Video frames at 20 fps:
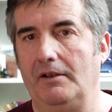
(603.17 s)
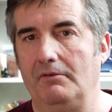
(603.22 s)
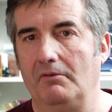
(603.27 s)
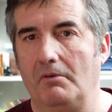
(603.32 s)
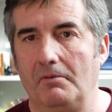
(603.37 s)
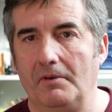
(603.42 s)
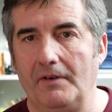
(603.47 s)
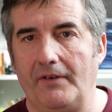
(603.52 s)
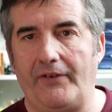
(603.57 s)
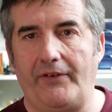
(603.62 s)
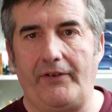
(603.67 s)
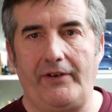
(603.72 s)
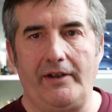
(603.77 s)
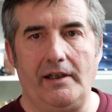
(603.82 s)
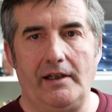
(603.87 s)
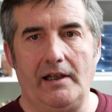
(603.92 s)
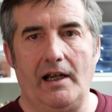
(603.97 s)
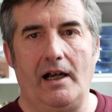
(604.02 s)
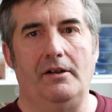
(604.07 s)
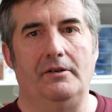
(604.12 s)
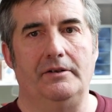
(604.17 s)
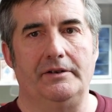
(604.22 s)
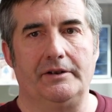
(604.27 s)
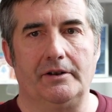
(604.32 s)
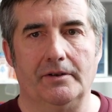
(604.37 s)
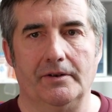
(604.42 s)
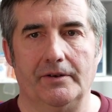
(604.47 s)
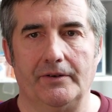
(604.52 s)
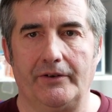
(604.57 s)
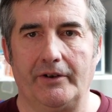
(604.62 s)
and we will see how
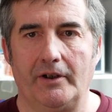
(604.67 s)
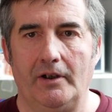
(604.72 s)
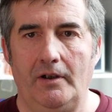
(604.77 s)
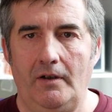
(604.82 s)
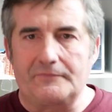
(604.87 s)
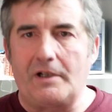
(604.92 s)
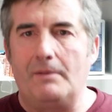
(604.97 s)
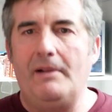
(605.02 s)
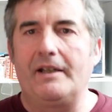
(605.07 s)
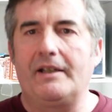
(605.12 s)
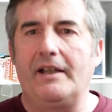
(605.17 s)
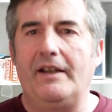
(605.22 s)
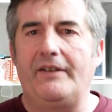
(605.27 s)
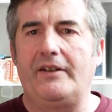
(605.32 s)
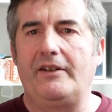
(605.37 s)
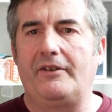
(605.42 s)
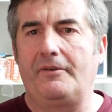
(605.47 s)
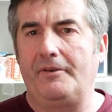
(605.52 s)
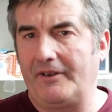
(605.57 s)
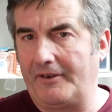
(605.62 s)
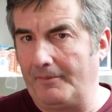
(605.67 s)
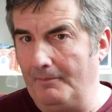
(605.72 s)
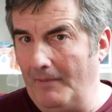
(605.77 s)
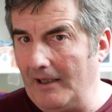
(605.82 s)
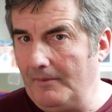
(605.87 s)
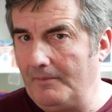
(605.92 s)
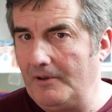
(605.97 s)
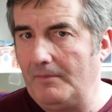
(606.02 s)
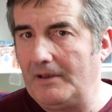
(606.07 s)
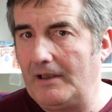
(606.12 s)
it goes. My guess is it
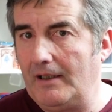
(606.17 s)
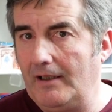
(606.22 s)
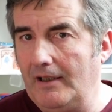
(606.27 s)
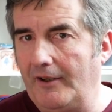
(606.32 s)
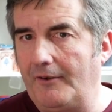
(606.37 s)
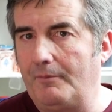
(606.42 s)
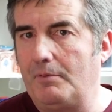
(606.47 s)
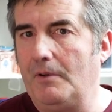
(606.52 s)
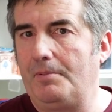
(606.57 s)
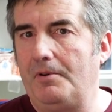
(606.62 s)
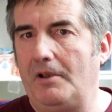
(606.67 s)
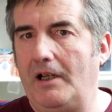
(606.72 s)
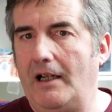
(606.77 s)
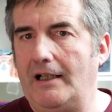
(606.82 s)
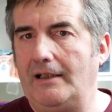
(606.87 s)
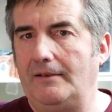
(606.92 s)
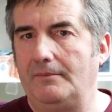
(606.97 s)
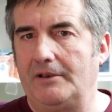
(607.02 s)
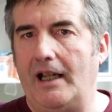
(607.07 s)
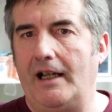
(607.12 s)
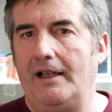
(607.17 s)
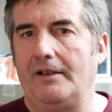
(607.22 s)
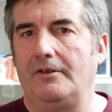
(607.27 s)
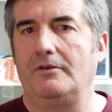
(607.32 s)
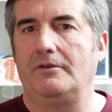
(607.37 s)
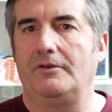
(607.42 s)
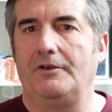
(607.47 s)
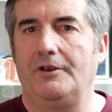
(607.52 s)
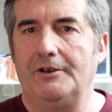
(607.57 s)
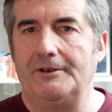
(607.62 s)
might be a bit less popular, but I
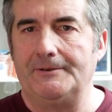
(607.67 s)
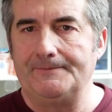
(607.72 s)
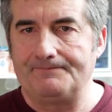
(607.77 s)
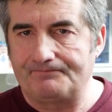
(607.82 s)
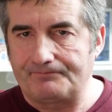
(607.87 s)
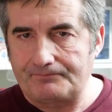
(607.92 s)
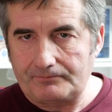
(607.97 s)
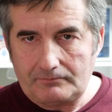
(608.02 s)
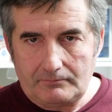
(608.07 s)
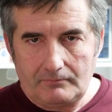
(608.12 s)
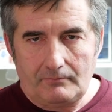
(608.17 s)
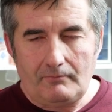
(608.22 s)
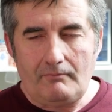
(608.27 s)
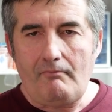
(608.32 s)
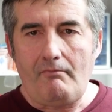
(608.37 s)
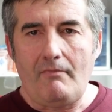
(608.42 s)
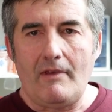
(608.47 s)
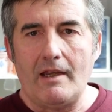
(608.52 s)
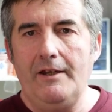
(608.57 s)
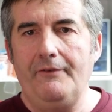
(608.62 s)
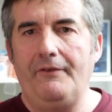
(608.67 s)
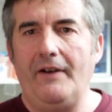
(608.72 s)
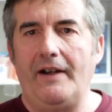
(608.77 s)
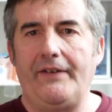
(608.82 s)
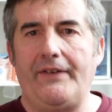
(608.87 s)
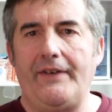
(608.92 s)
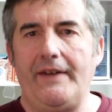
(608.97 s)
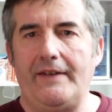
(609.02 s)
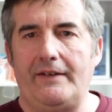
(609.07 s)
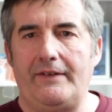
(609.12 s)
don't know. If
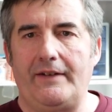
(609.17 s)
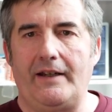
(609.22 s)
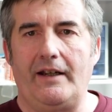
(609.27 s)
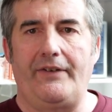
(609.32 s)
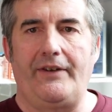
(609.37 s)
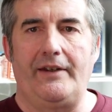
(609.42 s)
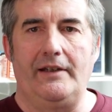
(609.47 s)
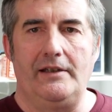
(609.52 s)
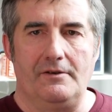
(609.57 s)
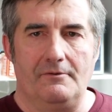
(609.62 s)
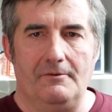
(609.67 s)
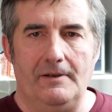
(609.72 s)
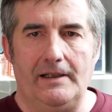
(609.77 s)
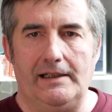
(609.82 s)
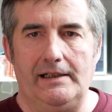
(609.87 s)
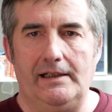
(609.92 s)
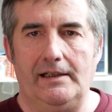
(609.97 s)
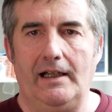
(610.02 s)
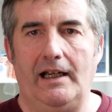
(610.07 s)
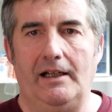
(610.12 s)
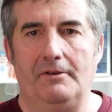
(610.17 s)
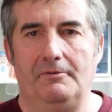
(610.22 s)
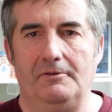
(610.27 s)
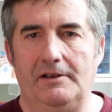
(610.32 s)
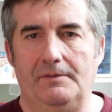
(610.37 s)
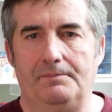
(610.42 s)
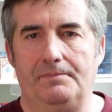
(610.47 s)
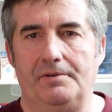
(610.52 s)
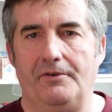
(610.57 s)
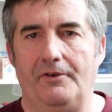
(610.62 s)
I see that they are selling well, I
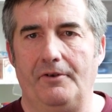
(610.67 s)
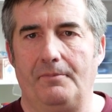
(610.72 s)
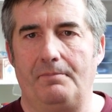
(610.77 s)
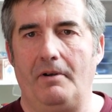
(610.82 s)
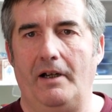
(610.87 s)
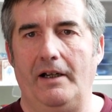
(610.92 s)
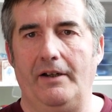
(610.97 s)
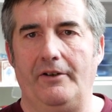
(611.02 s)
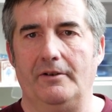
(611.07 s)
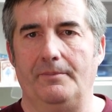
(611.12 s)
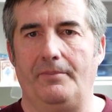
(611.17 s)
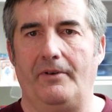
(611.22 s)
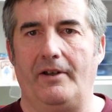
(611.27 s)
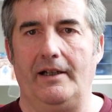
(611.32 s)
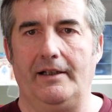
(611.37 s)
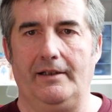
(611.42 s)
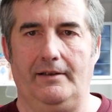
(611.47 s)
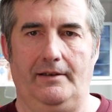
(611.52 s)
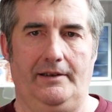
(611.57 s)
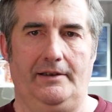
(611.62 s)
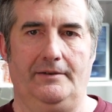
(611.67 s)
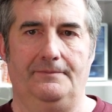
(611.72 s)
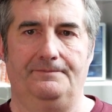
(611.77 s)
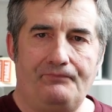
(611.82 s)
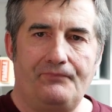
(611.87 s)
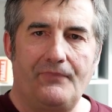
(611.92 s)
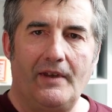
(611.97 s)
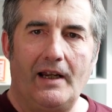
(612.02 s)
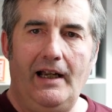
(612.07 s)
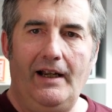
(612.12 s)
will put the price up slightly.
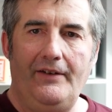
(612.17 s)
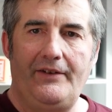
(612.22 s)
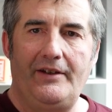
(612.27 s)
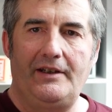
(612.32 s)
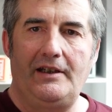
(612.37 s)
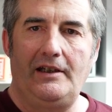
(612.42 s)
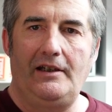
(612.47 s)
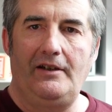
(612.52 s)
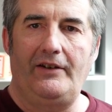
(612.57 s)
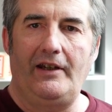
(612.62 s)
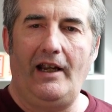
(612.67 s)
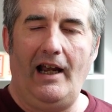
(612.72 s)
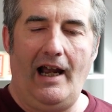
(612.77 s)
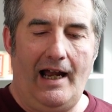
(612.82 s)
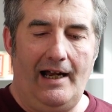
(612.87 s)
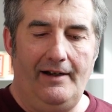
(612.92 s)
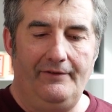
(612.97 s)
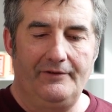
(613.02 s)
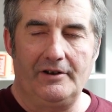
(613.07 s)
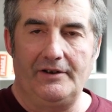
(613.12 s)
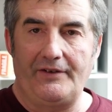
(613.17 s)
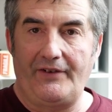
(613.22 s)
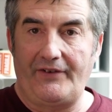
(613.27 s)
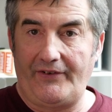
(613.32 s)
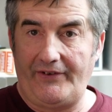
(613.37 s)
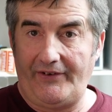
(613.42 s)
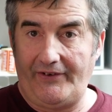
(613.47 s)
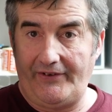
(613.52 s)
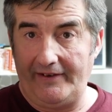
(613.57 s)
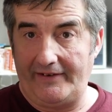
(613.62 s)
As it is, I've got
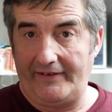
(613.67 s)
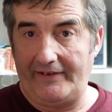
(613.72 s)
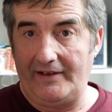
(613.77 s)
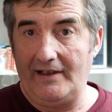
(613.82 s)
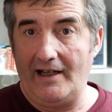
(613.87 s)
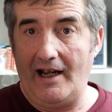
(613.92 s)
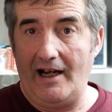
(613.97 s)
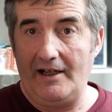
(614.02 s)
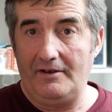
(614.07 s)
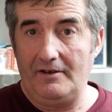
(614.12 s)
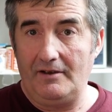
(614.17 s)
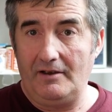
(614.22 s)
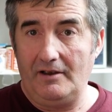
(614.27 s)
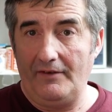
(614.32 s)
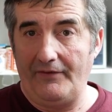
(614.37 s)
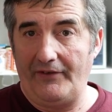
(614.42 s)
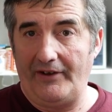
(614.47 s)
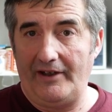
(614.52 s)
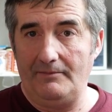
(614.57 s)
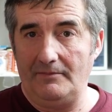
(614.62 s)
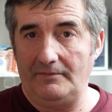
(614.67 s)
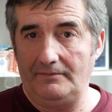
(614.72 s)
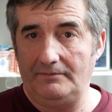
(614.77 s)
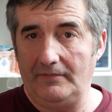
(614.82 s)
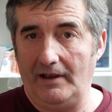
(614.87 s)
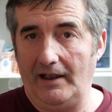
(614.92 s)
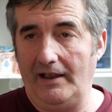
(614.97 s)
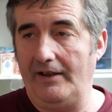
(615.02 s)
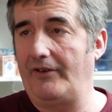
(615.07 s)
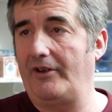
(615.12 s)
69 of them,
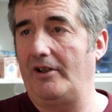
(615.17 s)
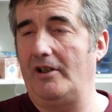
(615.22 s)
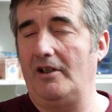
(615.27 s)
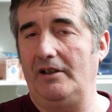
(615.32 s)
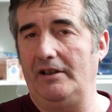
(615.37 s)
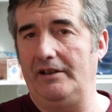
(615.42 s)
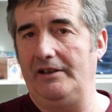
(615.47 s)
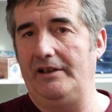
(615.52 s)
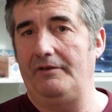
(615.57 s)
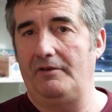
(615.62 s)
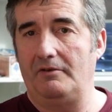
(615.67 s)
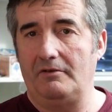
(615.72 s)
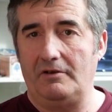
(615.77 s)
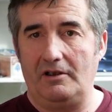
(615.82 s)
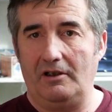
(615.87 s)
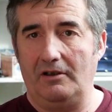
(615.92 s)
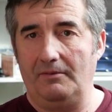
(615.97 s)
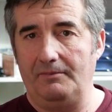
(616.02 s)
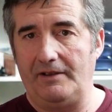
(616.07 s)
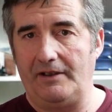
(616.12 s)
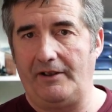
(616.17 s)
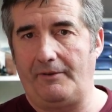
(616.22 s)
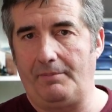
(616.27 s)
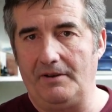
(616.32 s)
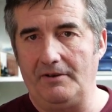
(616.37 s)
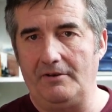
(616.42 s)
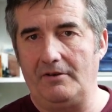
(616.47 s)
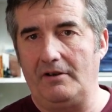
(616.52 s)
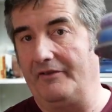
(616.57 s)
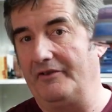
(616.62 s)
either individual or mini
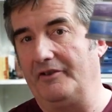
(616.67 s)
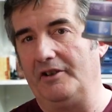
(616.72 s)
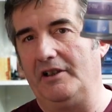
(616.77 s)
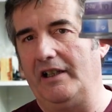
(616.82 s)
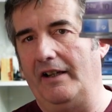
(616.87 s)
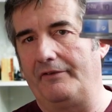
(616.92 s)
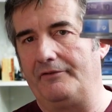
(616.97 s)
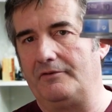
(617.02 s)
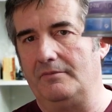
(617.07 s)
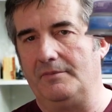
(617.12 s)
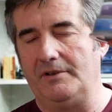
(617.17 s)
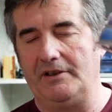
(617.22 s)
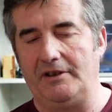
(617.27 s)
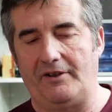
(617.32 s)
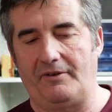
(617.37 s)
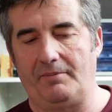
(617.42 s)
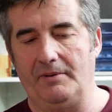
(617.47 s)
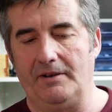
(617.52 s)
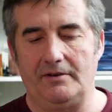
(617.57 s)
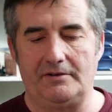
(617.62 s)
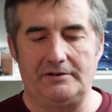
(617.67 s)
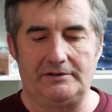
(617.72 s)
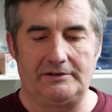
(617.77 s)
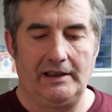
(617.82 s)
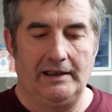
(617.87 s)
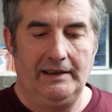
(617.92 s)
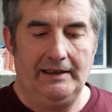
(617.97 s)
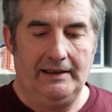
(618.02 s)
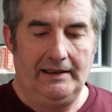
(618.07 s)
spindle. I only have two mini spindles.